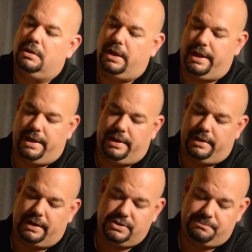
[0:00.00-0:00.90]

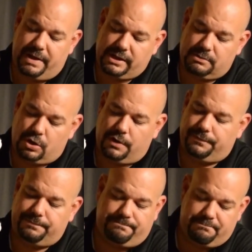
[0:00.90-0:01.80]
And I just backed them
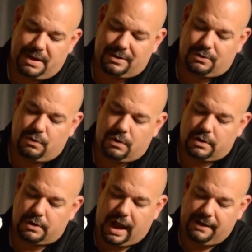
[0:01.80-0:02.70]
off about a
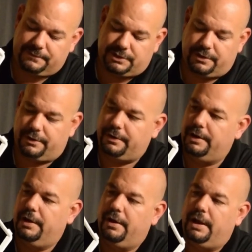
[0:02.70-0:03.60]
quarter, half turn,
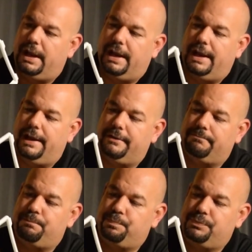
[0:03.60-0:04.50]

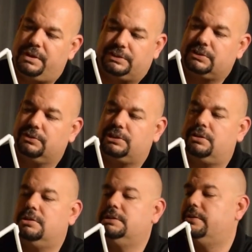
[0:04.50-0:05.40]
and they're still
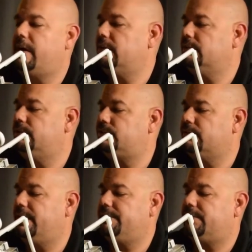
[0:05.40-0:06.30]
snug, they're not loose
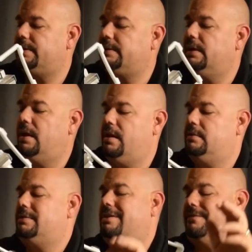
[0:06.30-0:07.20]
or anything,
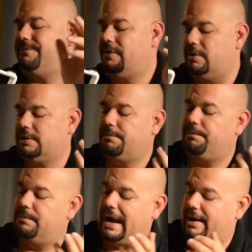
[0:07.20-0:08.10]
they're not falling
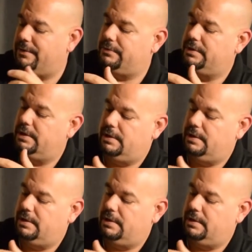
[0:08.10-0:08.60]
out,